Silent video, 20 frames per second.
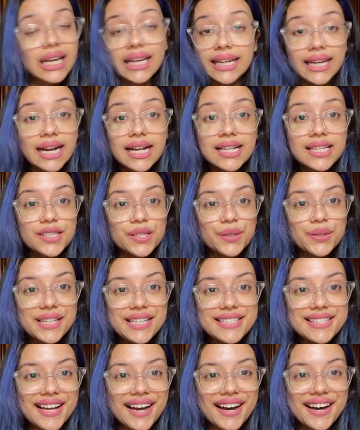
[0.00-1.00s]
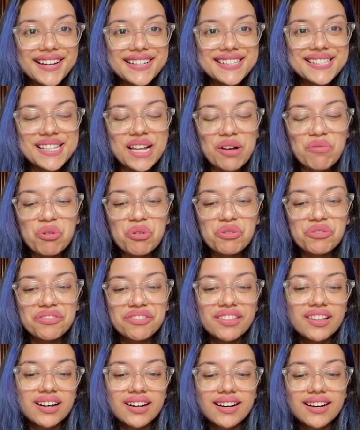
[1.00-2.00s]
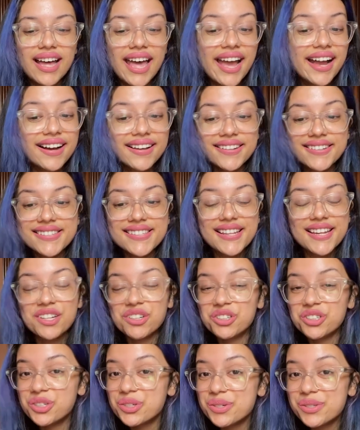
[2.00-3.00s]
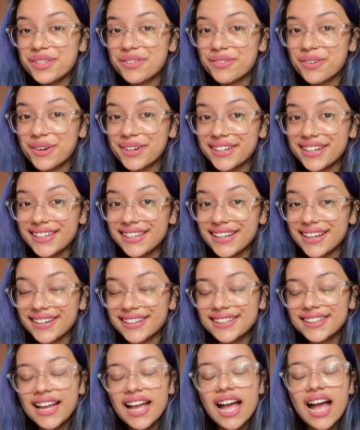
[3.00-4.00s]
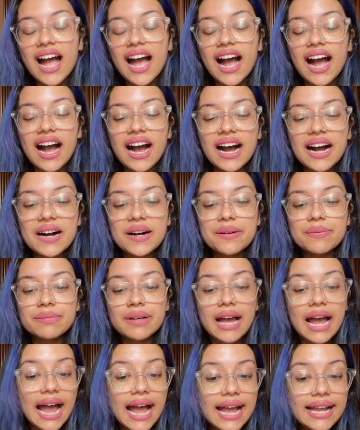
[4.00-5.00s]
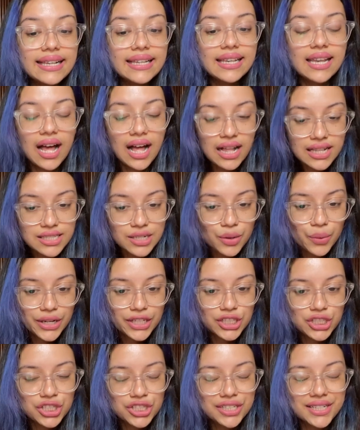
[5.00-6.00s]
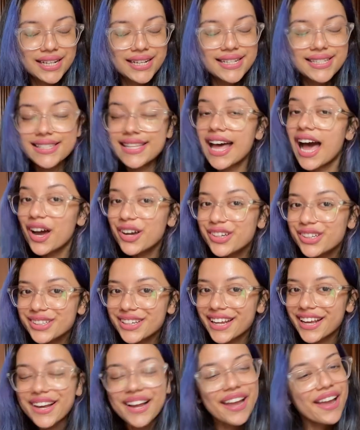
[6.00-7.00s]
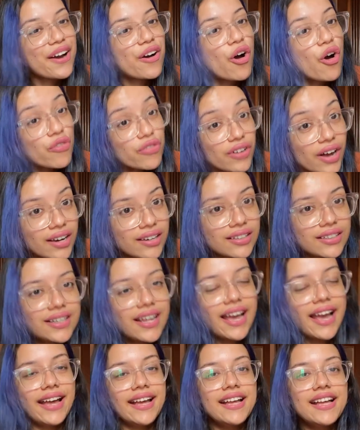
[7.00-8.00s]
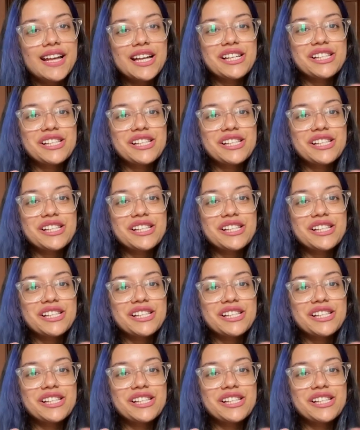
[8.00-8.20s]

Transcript: Yeah, so these are some of the hair colors that you can use if you're in India. Um, and last question is, how do you take care of colored hair?